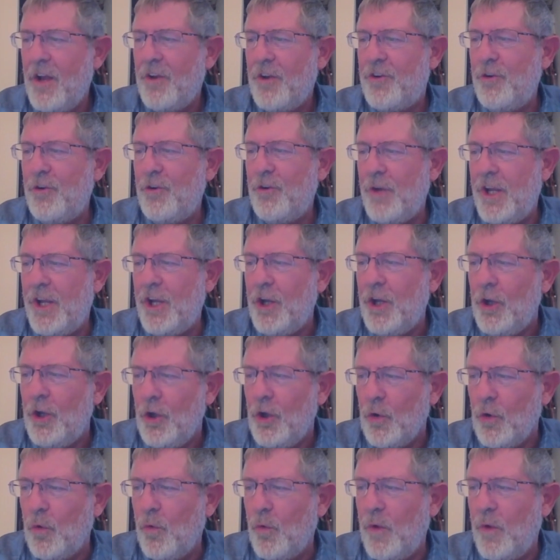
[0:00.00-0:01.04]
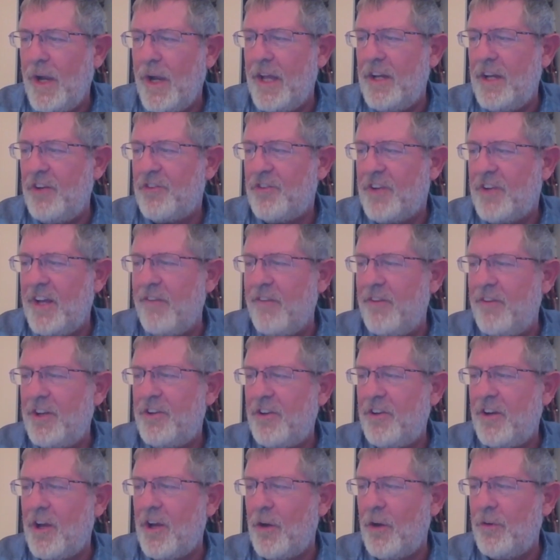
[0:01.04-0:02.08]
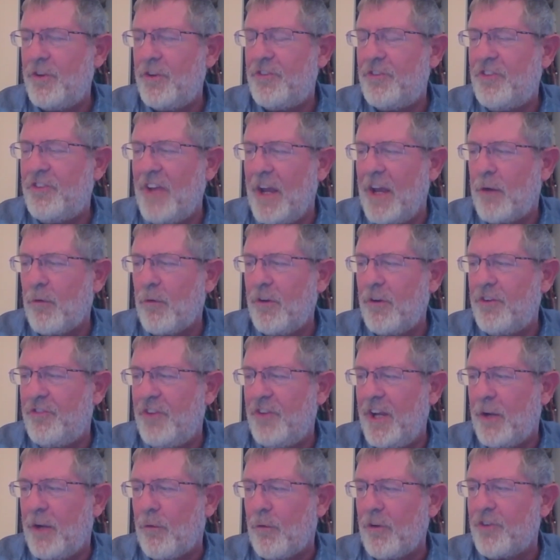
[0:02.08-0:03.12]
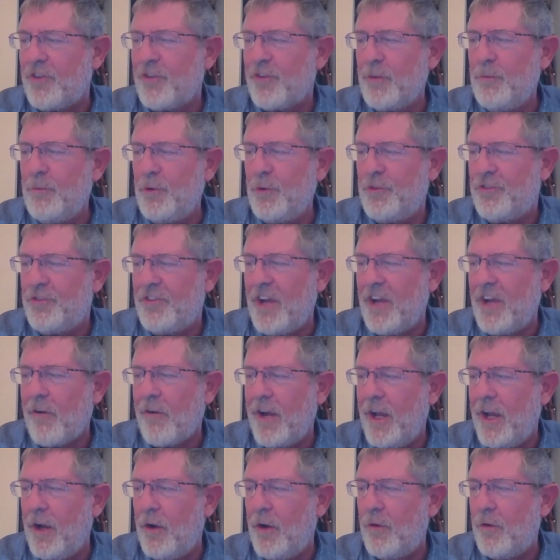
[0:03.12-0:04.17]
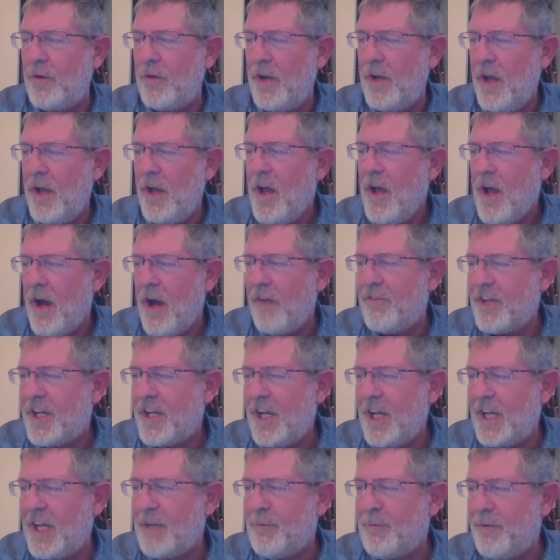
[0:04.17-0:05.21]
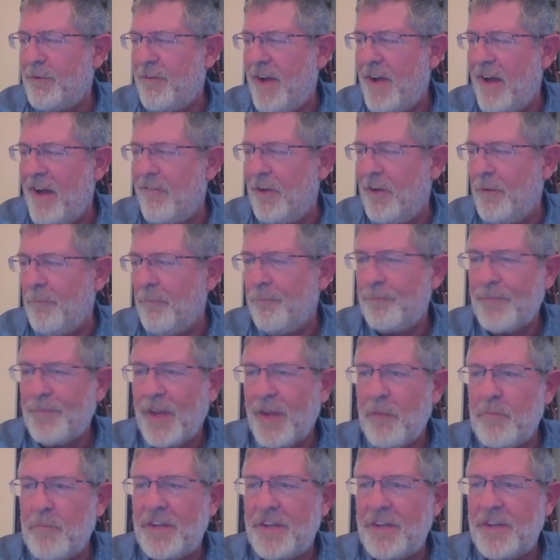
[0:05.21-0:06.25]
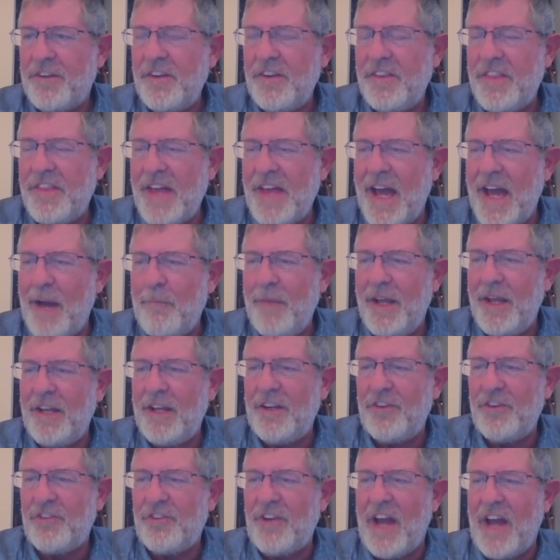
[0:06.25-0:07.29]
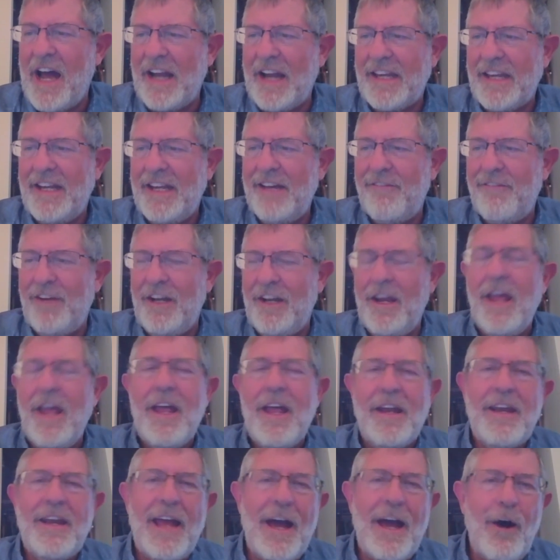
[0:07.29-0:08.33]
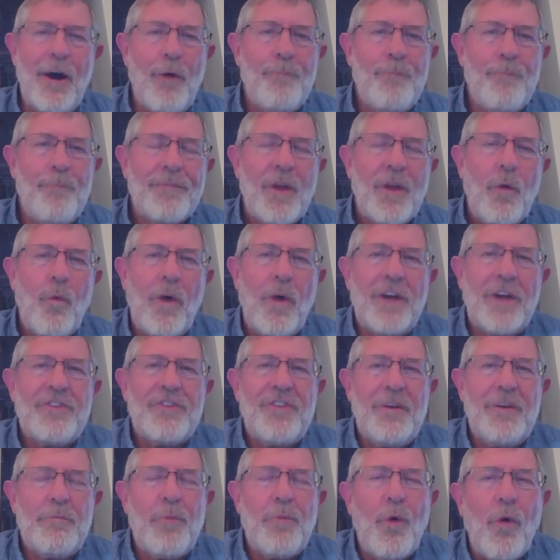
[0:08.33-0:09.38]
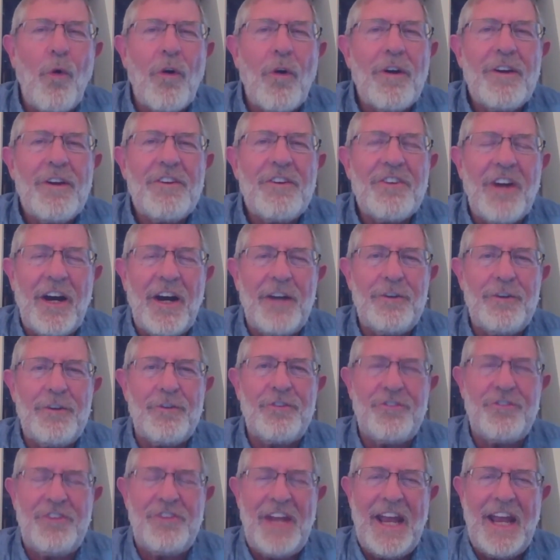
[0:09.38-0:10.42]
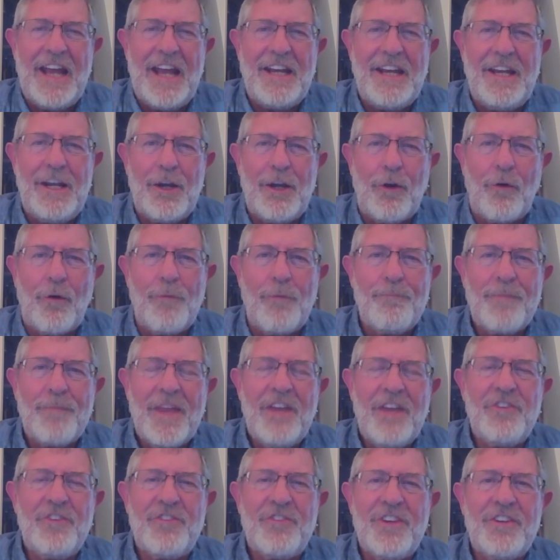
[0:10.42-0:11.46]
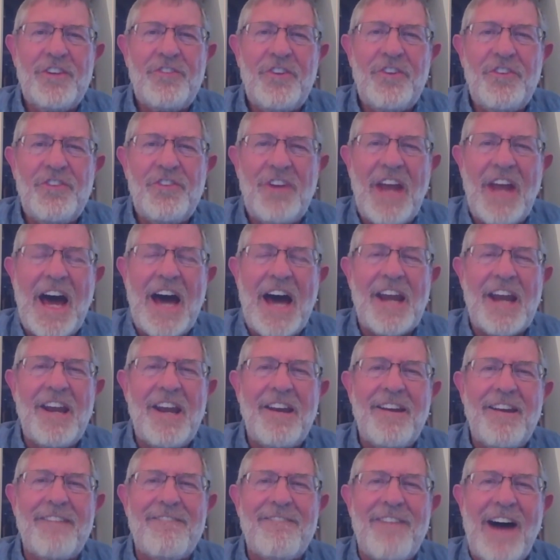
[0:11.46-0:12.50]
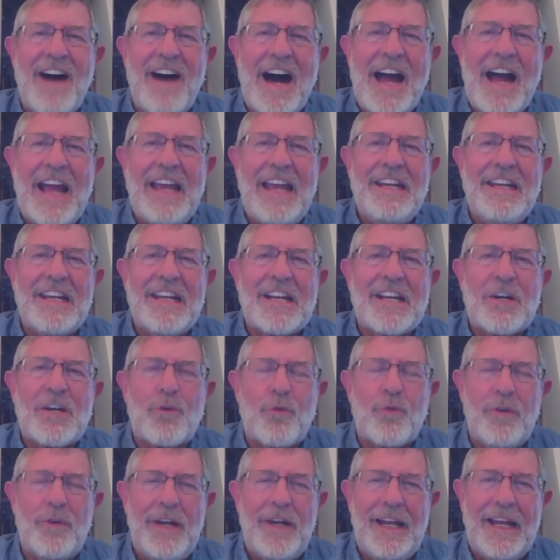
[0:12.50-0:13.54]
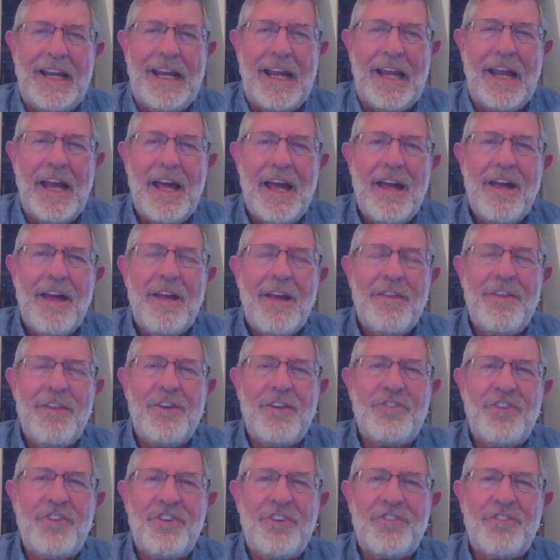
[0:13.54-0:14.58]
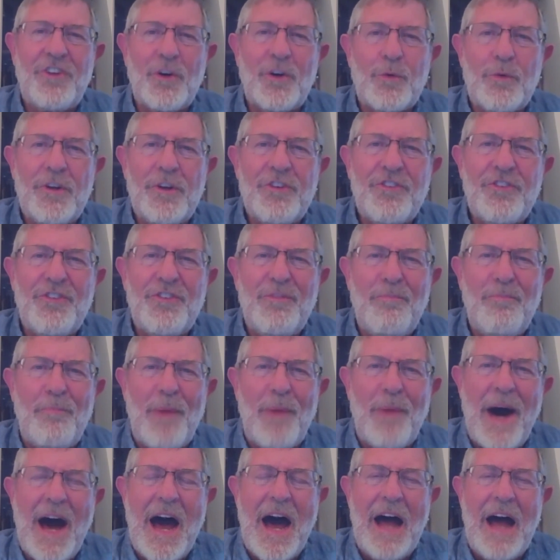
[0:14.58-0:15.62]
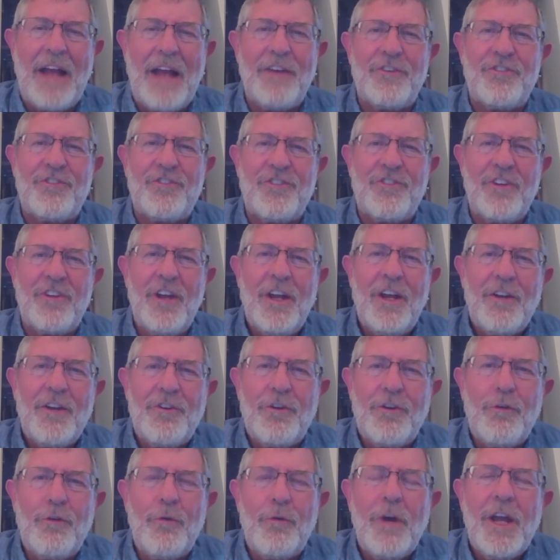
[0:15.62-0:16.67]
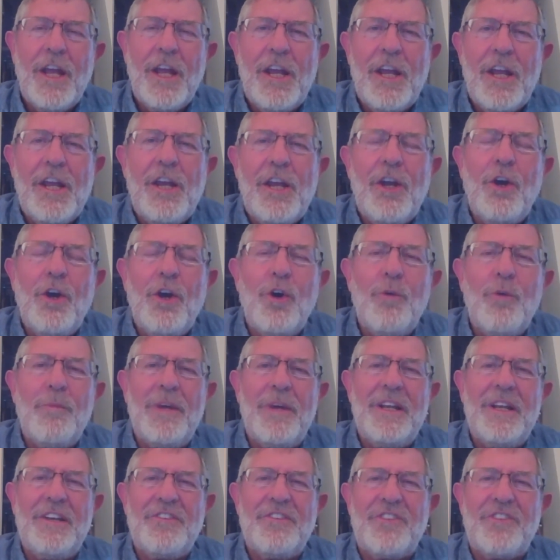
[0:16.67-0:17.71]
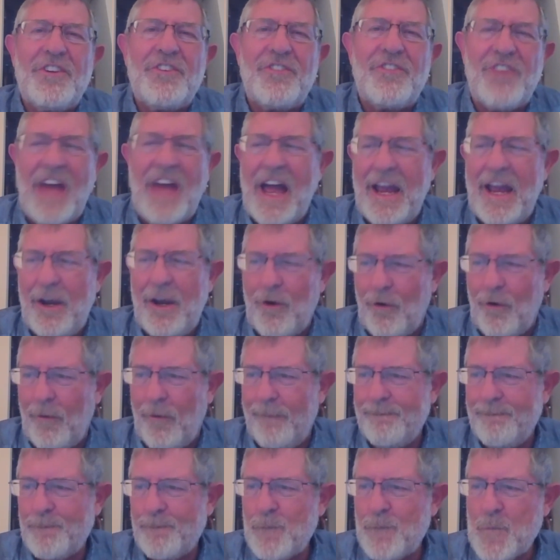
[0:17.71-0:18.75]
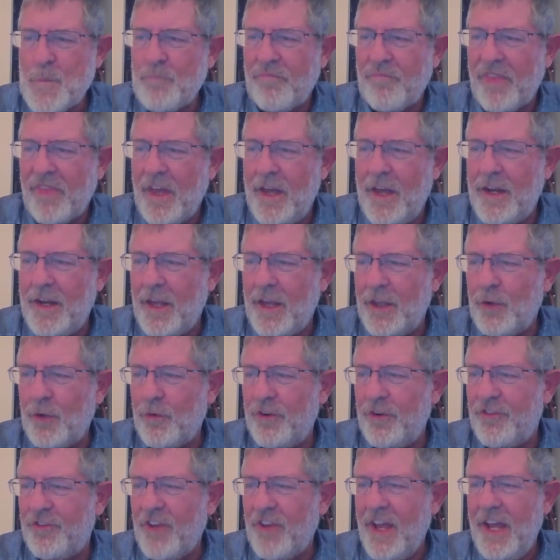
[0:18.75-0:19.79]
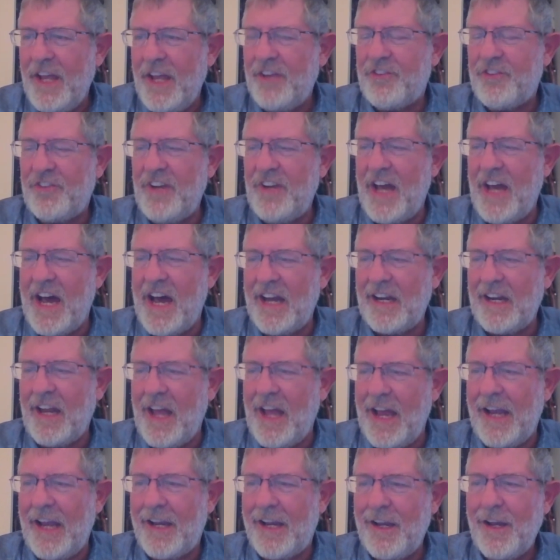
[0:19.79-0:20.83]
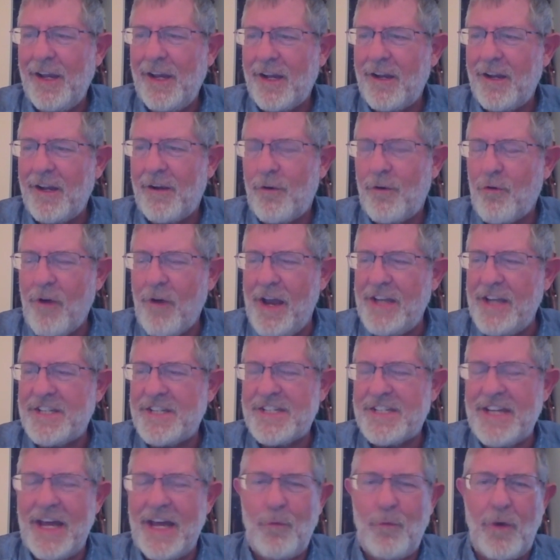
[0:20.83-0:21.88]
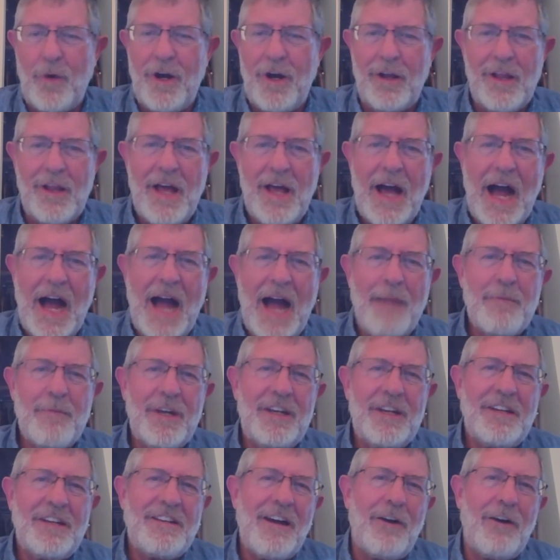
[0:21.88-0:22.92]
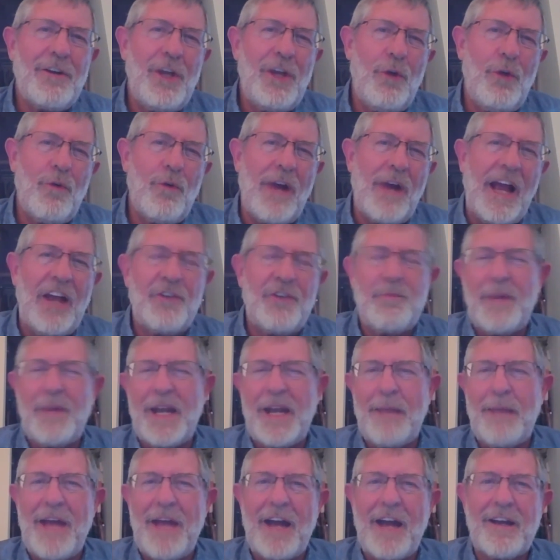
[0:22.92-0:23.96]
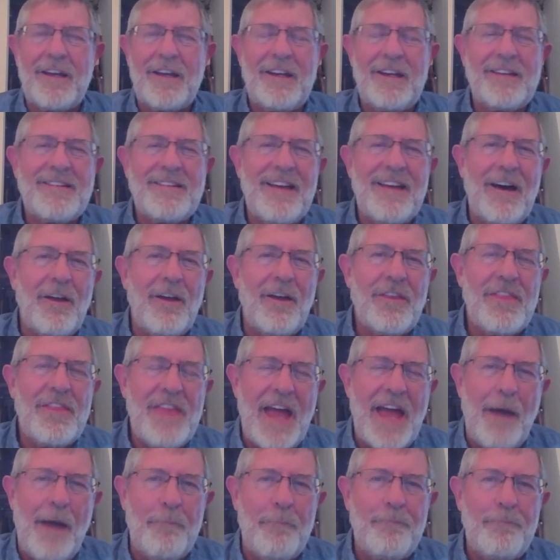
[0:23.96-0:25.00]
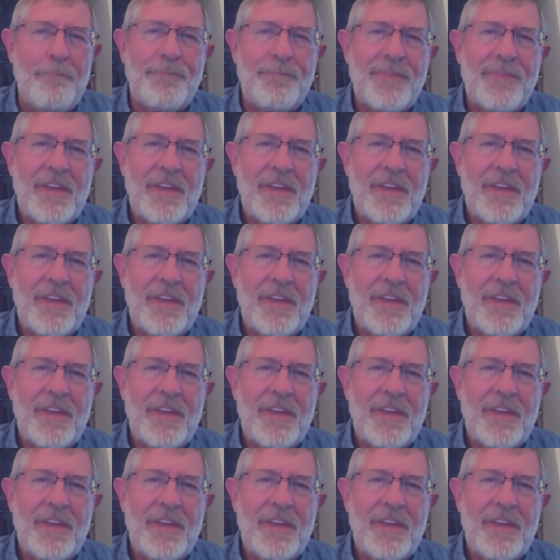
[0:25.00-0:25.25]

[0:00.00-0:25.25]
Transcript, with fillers: to you it is given to know the sacred secrets, the mysterion of the kingdom of heaven, but to them it is not given. Now, what's important to understand here is this is not a divine decree. This is a response to human desire. In other words, it's not like Christ said, well, I'm going to tell you guys, but I'm not going to tell them.